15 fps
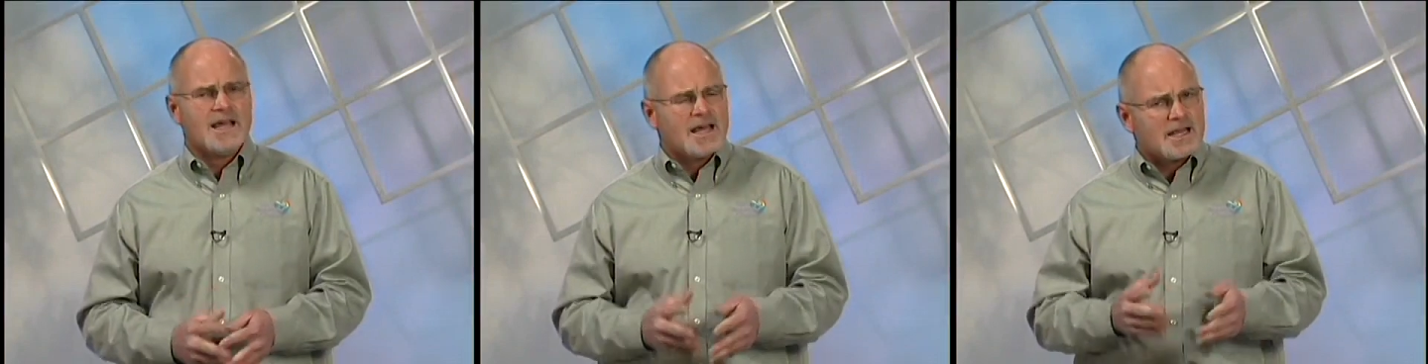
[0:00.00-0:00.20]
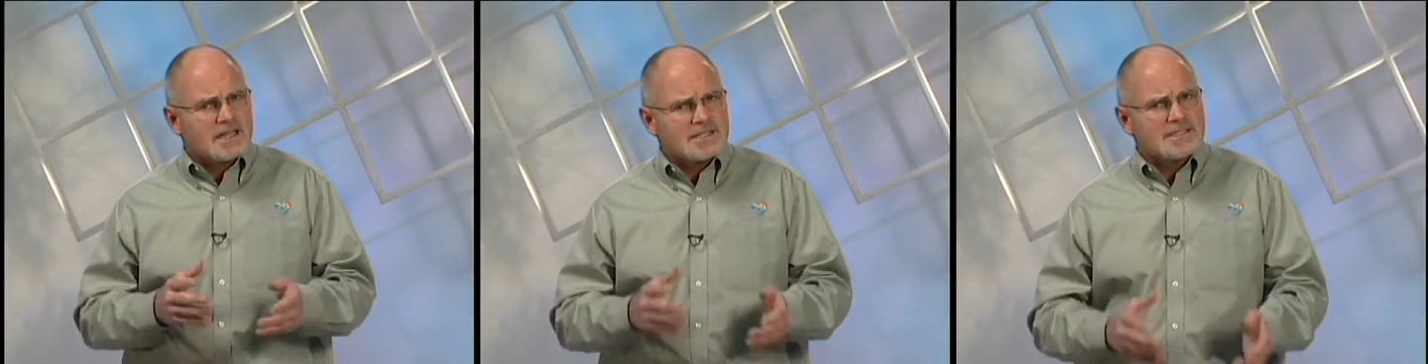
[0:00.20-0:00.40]

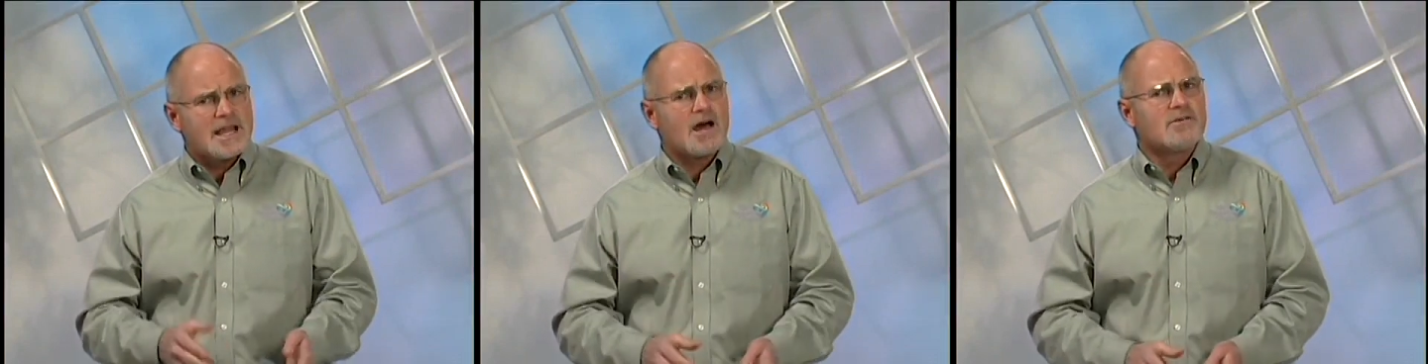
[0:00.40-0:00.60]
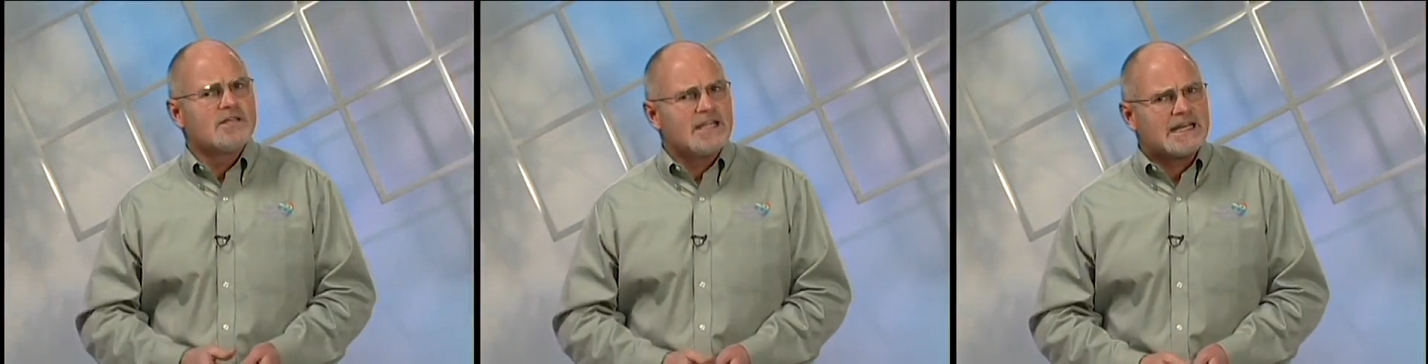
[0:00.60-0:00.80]
Let's
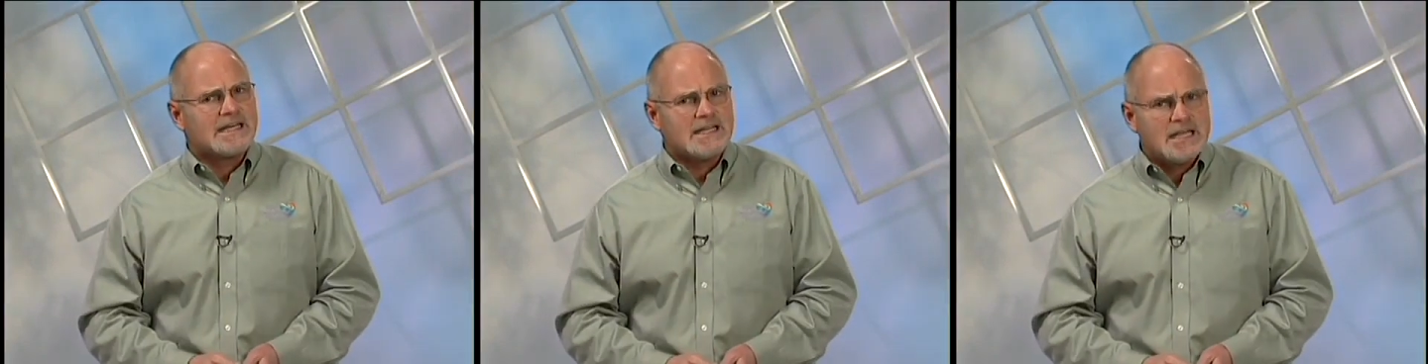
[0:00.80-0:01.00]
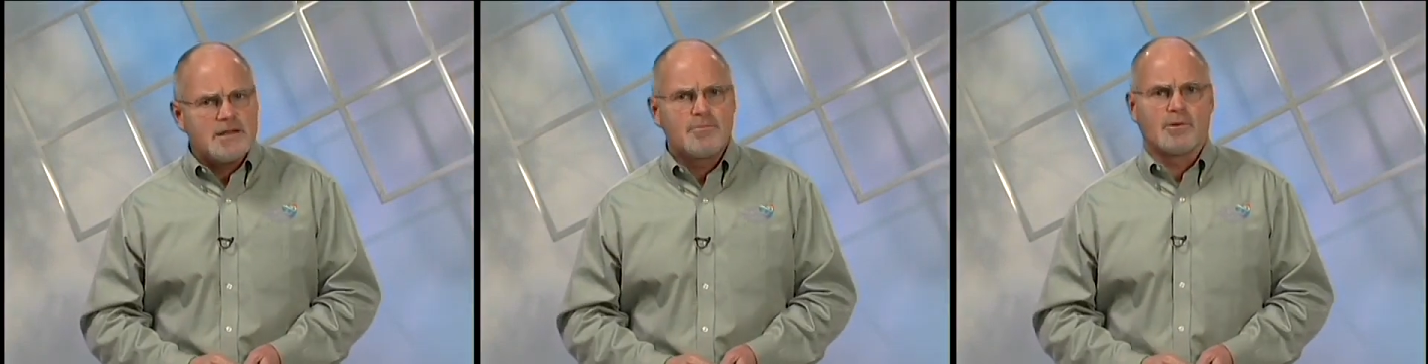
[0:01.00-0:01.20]
now dig
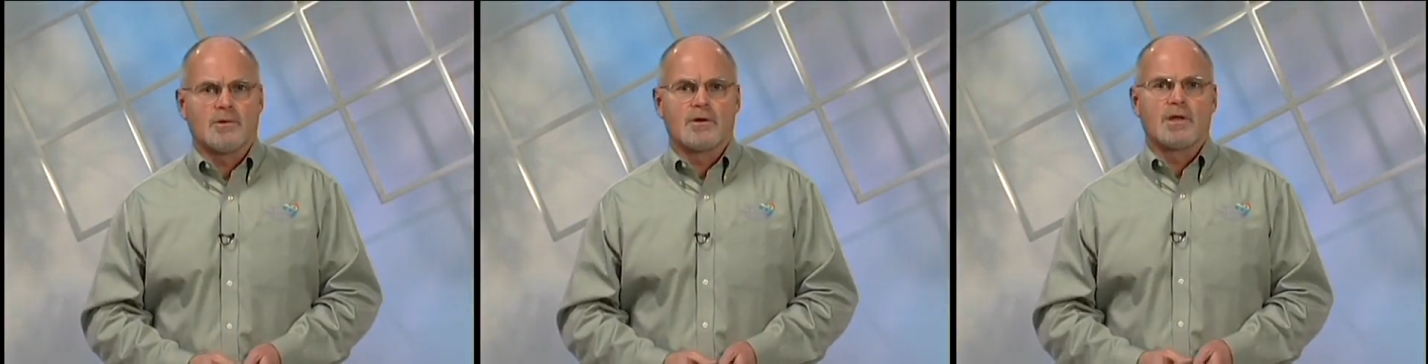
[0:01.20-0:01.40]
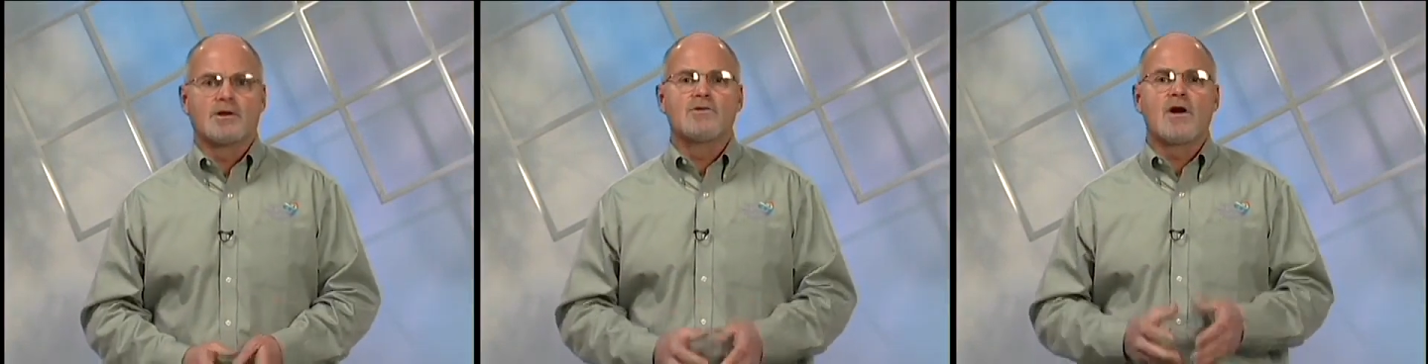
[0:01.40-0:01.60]
deeper
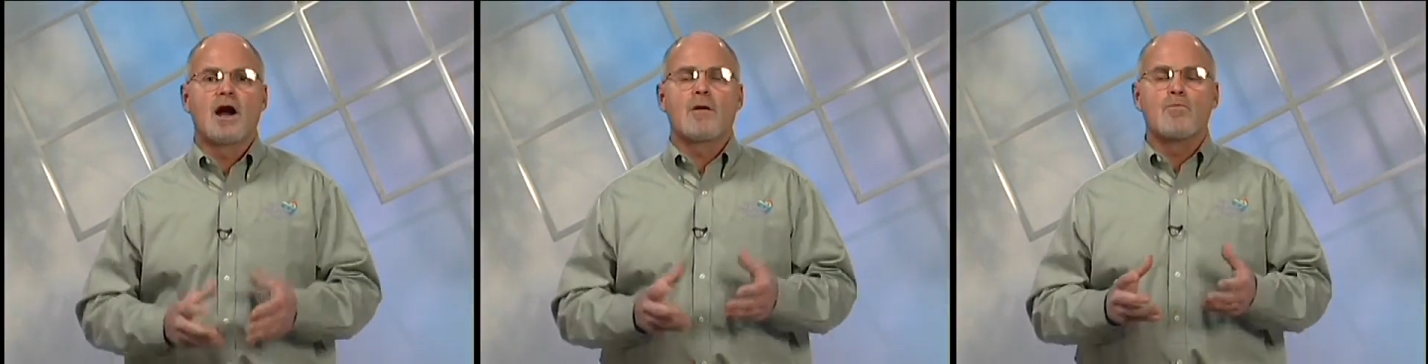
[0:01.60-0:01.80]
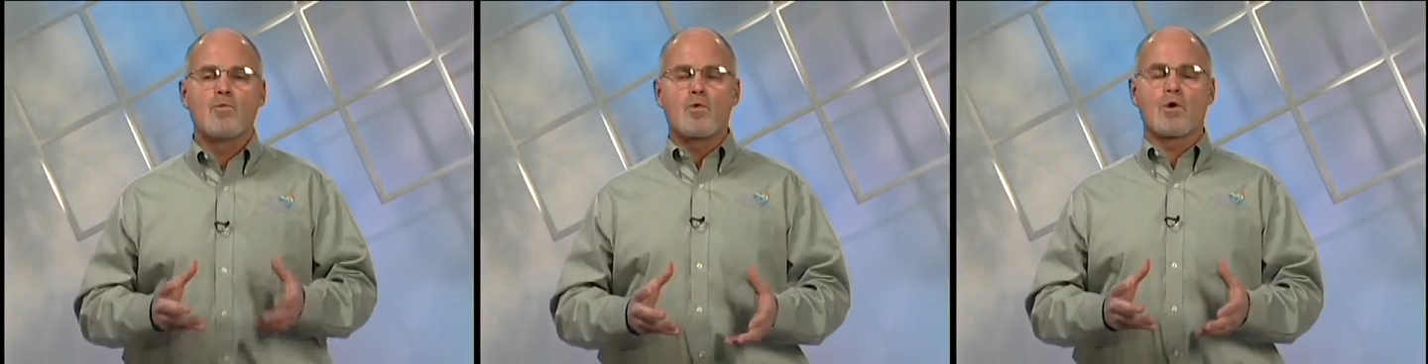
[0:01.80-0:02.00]
and talk
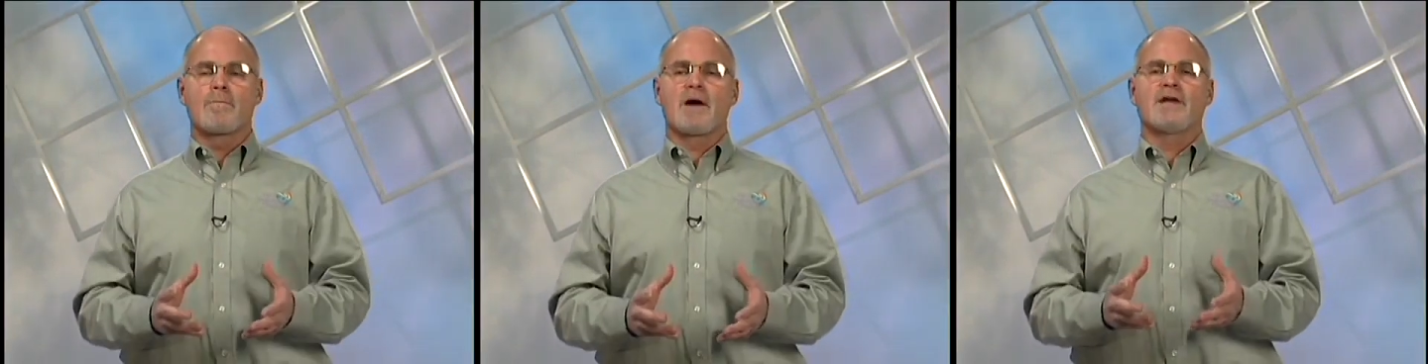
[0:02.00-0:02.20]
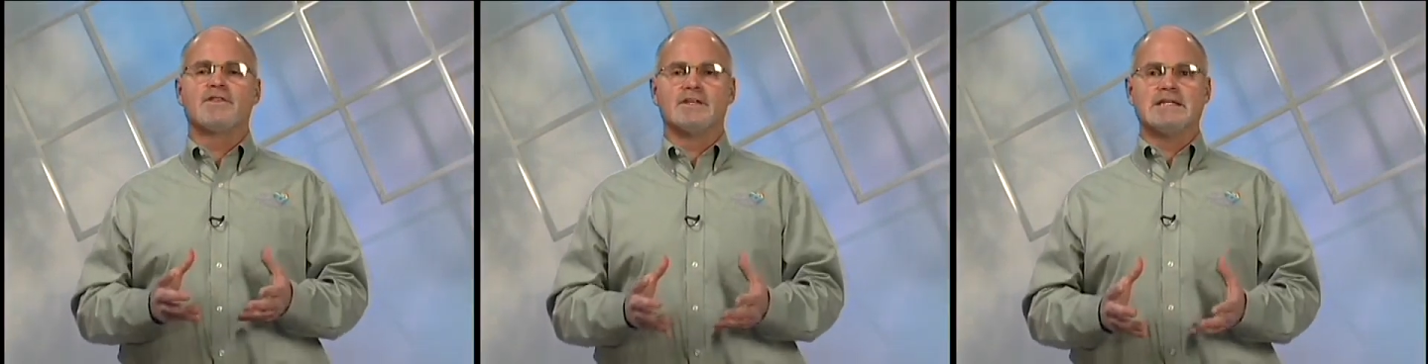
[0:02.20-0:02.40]
more
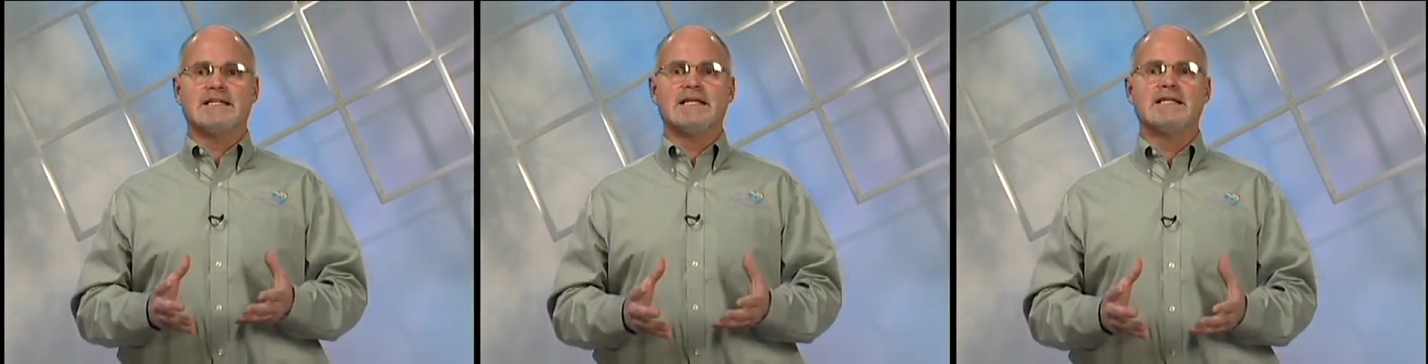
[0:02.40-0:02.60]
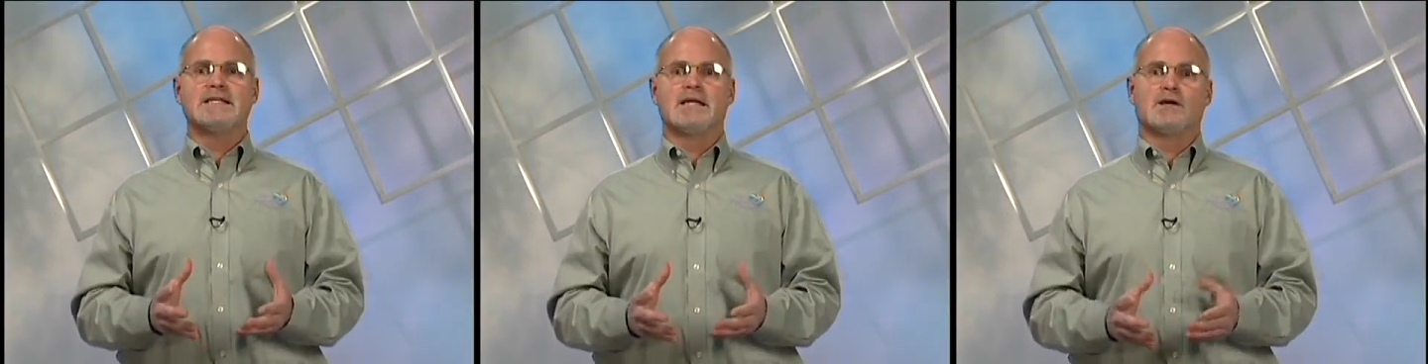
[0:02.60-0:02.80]
about the
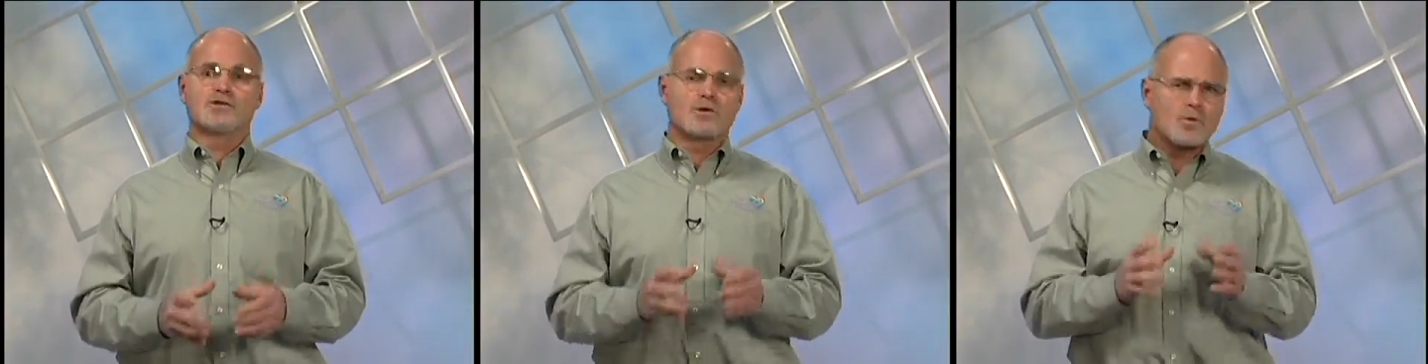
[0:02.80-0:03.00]
details